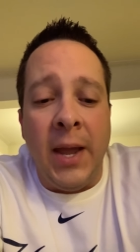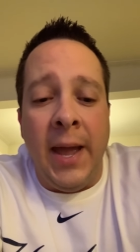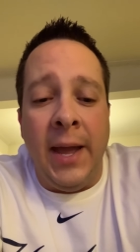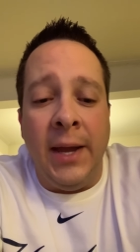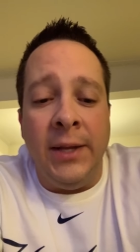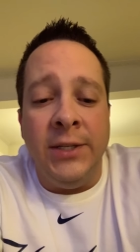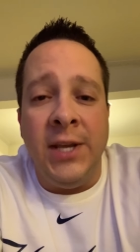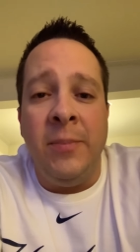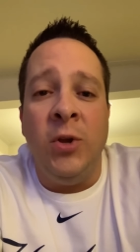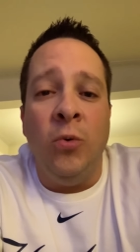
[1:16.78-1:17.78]
And
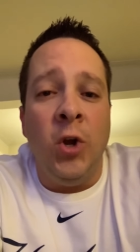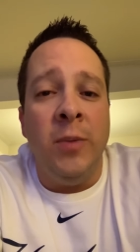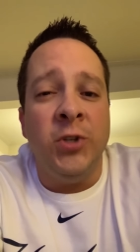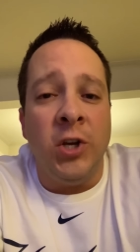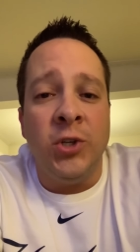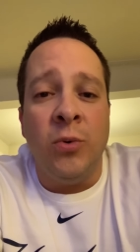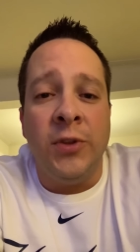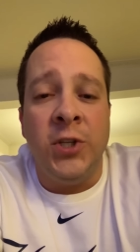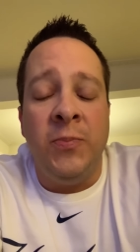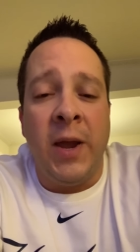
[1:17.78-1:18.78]
Damien Williams also
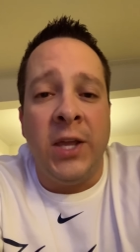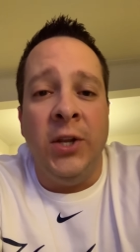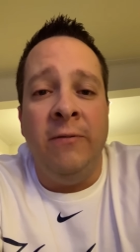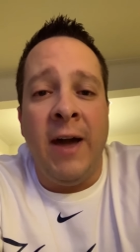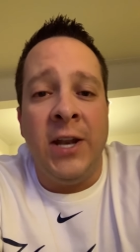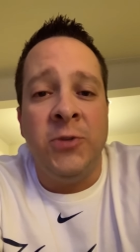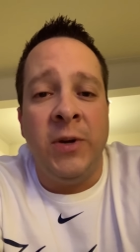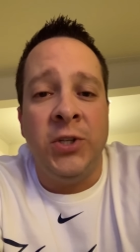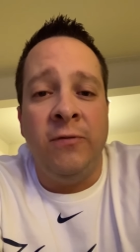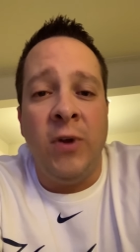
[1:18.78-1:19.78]
worth a speculative add,
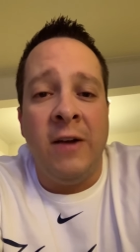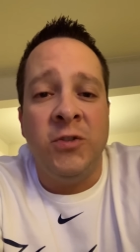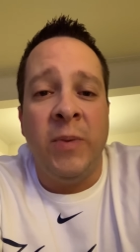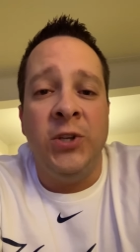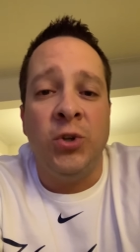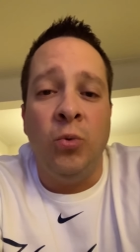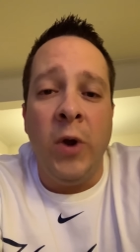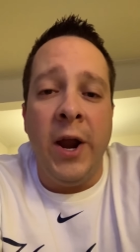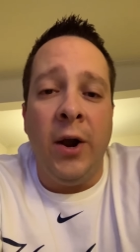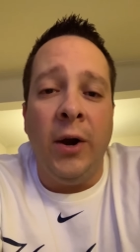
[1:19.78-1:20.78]
especially if you have Spencer
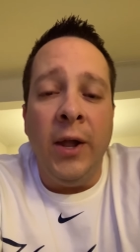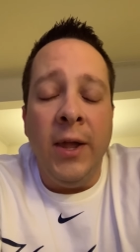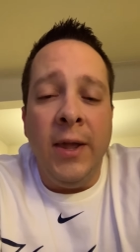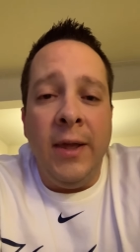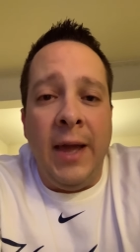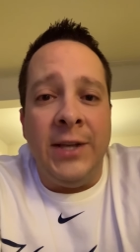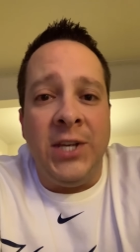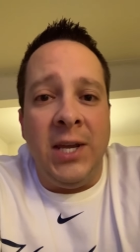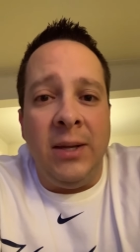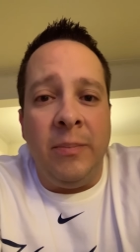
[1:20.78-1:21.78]
Ware as
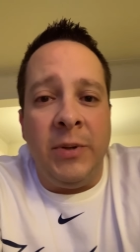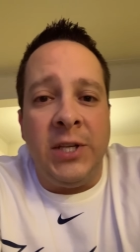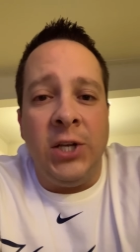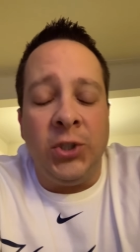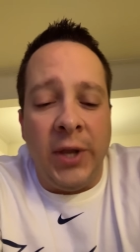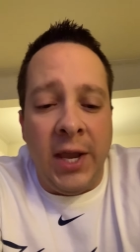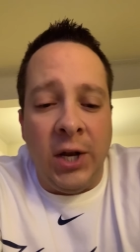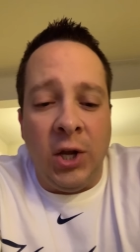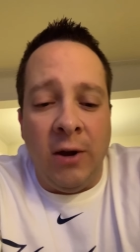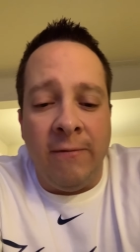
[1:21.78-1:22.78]
a potential
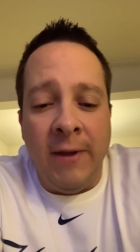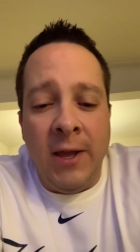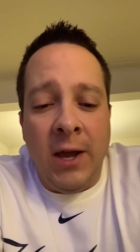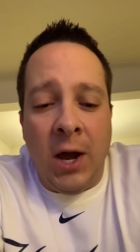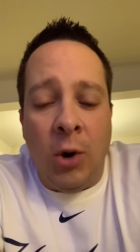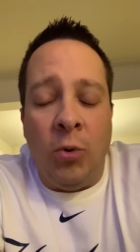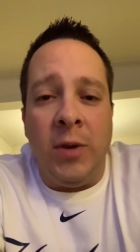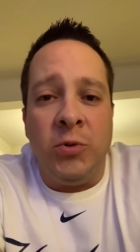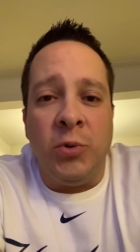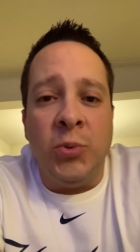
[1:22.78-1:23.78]
handcuff. Uh,
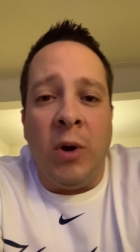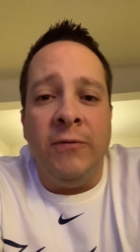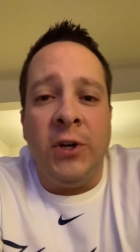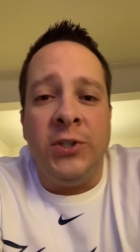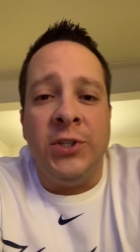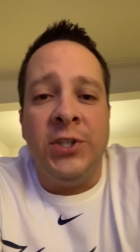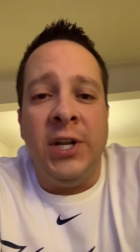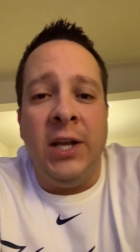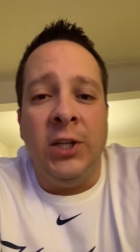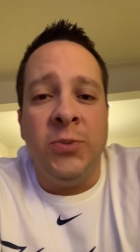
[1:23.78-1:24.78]
Williams with 12 touches
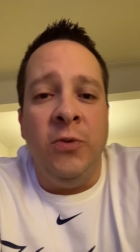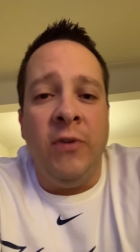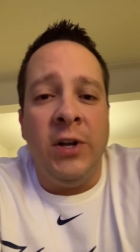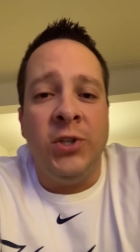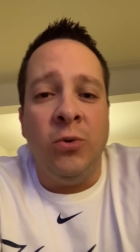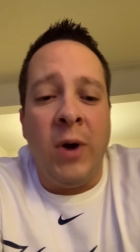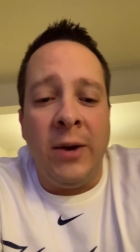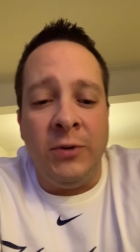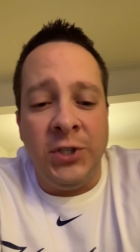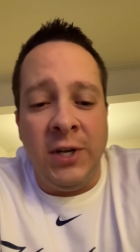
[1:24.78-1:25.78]
today. Let's move on to the
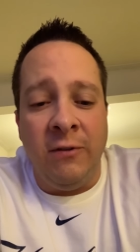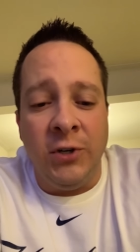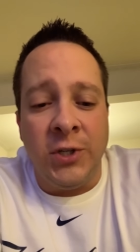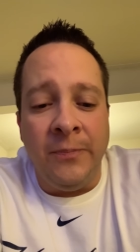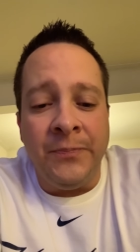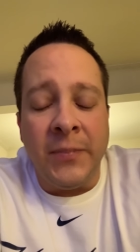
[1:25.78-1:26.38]
wide receivers.